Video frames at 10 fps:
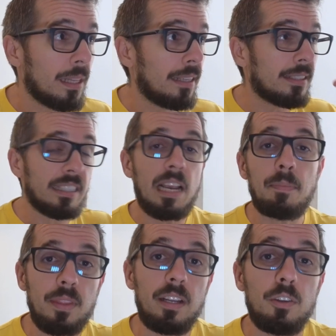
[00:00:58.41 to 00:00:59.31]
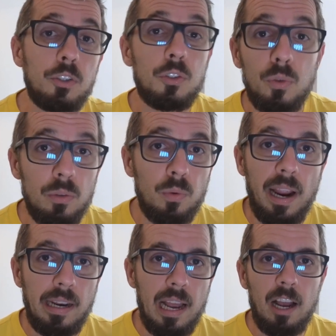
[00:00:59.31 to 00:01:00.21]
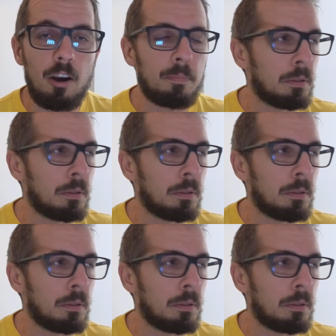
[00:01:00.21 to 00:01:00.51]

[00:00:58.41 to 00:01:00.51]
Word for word: the same thing they're doing right now,